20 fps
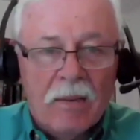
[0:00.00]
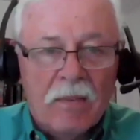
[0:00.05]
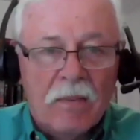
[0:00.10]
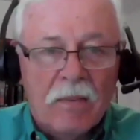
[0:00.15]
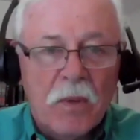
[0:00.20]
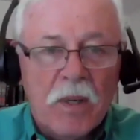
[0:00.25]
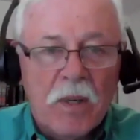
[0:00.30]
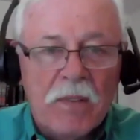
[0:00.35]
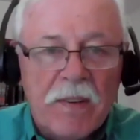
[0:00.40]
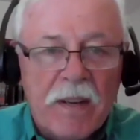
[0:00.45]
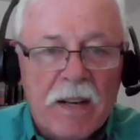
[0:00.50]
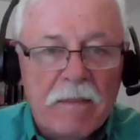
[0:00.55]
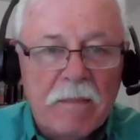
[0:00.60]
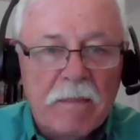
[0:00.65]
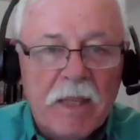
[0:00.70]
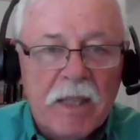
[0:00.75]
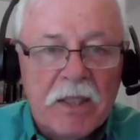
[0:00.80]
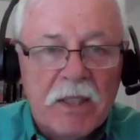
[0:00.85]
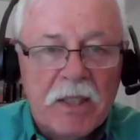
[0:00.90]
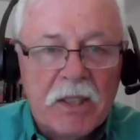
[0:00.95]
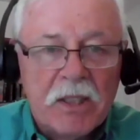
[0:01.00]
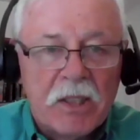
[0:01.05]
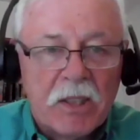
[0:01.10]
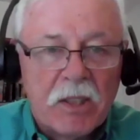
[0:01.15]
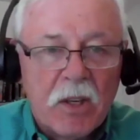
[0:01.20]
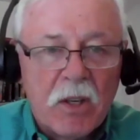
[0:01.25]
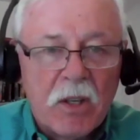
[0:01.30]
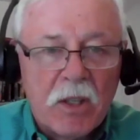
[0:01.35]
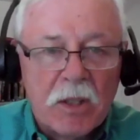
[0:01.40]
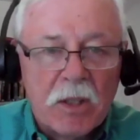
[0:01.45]
forty-five minutes is as
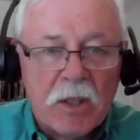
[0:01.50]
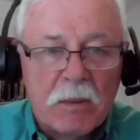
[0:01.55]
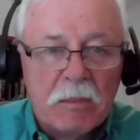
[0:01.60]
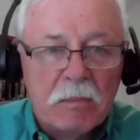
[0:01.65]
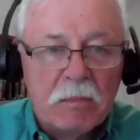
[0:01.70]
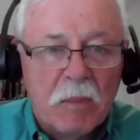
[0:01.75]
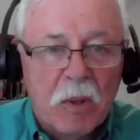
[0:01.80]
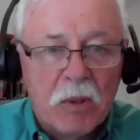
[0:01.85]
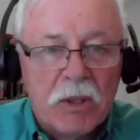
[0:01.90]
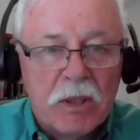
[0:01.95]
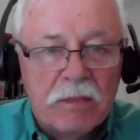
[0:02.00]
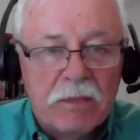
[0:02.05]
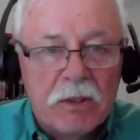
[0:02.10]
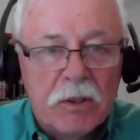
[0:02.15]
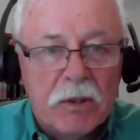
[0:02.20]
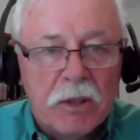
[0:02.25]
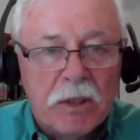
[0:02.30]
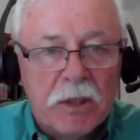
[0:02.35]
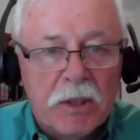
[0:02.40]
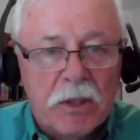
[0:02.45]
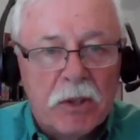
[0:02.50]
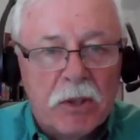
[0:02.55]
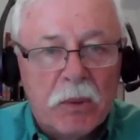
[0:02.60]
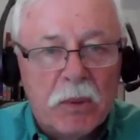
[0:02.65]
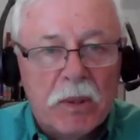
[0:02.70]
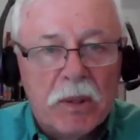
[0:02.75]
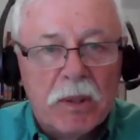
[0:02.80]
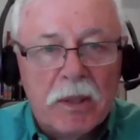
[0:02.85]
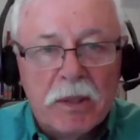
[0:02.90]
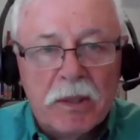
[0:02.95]
long as most of you can
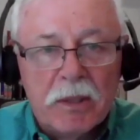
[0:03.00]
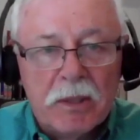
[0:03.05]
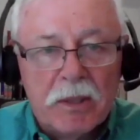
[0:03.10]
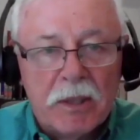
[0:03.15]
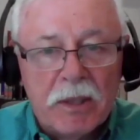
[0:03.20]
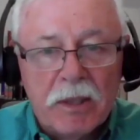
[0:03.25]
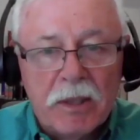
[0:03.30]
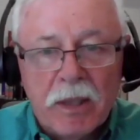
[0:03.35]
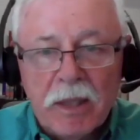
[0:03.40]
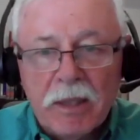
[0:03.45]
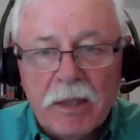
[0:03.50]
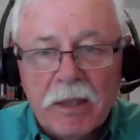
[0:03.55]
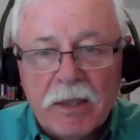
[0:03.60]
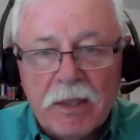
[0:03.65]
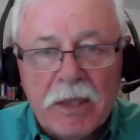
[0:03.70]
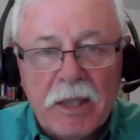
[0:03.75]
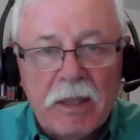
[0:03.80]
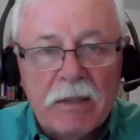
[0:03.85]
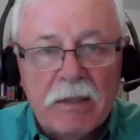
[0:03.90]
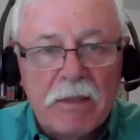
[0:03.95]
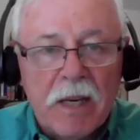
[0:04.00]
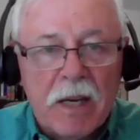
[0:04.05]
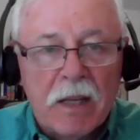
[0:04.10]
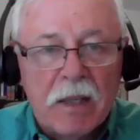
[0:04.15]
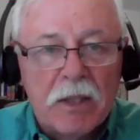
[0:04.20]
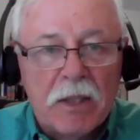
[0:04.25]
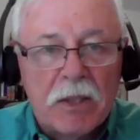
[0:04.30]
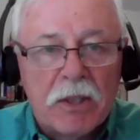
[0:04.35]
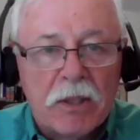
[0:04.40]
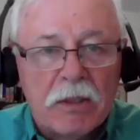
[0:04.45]
endure, and, and the seed of
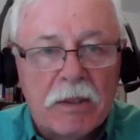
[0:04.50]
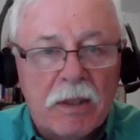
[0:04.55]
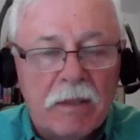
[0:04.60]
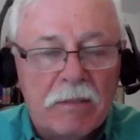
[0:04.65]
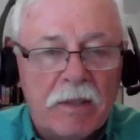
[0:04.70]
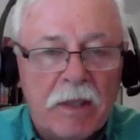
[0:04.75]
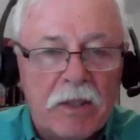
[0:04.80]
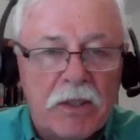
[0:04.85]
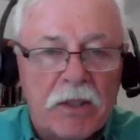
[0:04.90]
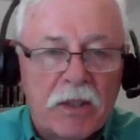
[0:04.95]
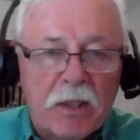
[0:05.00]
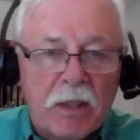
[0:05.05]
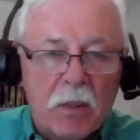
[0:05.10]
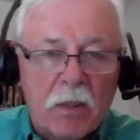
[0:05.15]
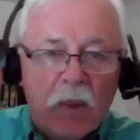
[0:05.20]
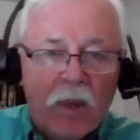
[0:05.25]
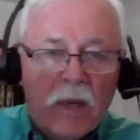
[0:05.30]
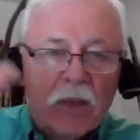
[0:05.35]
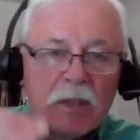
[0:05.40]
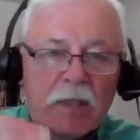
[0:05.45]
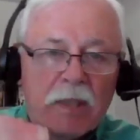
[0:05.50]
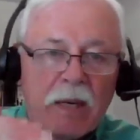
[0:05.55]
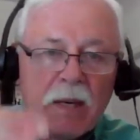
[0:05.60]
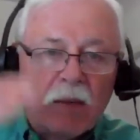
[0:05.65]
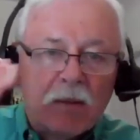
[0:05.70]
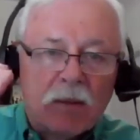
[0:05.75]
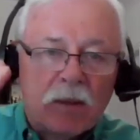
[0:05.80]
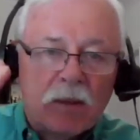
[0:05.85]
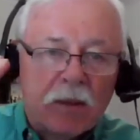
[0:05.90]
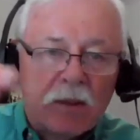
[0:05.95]
knowledge eventually wears
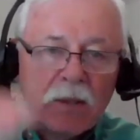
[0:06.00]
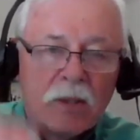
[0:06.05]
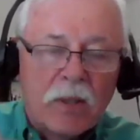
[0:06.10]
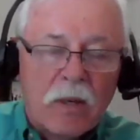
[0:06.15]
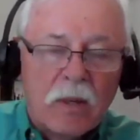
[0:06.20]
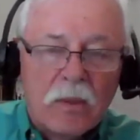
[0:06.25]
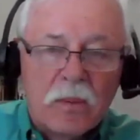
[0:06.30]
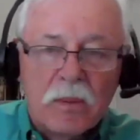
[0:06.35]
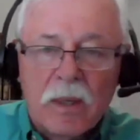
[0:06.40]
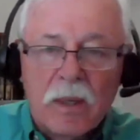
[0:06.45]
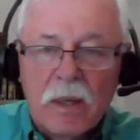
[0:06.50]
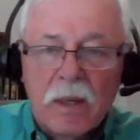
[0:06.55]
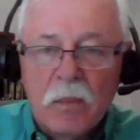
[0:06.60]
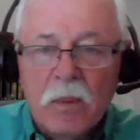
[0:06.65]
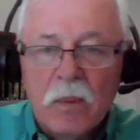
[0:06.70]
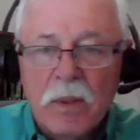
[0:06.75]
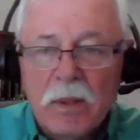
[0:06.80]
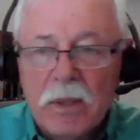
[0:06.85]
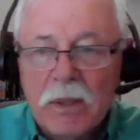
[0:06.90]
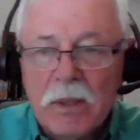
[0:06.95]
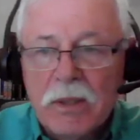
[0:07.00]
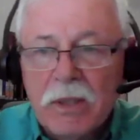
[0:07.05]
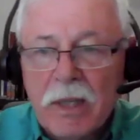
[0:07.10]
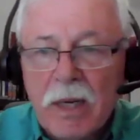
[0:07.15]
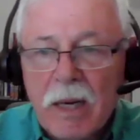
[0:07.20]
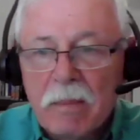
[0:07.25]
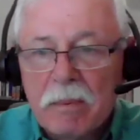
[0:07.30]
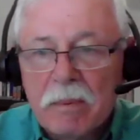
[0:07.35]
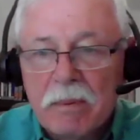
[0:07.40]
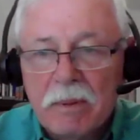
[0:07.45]
out. So I wanted to
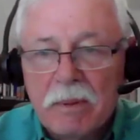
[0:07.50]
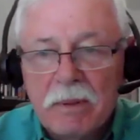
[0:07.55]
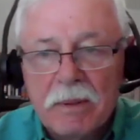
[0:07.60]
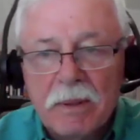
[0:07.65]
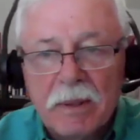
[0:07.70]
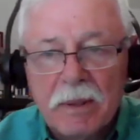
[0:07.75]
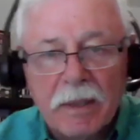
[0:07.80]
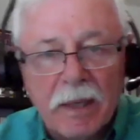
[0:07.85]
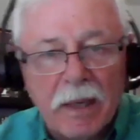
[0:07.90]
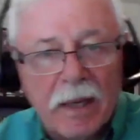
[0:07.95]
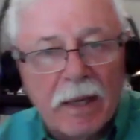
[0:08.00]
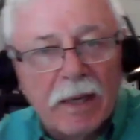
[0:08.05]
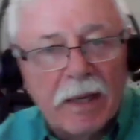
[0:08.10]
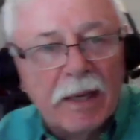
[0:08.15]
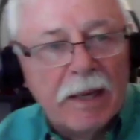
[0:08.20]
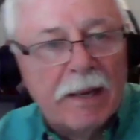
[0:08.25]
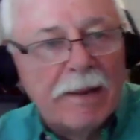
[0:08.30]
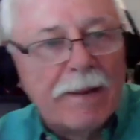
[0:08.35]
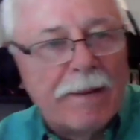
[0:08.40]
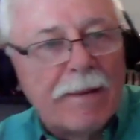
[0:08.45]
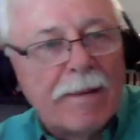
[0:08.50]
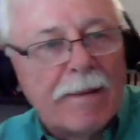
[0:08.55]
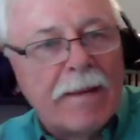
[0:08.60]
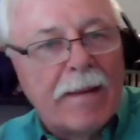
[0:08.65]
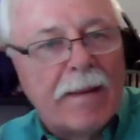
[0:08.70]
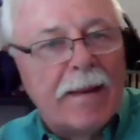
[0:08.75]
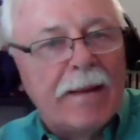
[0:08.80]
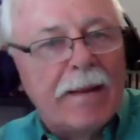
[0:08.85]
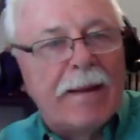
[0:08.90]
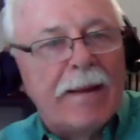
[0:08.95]
stop
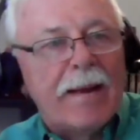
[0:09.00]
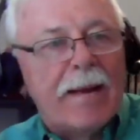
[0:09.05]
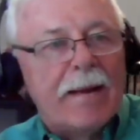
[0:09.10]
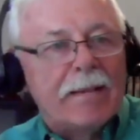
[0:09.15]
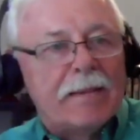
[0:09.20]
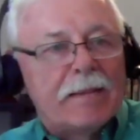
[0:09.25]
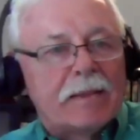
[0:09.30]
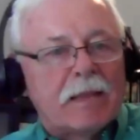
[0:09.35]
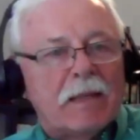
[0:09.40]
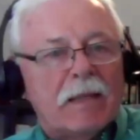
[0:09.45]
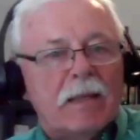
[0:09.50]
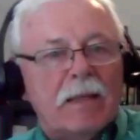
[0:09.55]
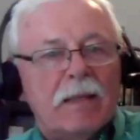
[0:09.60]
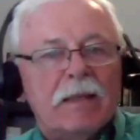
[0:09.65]
and ask,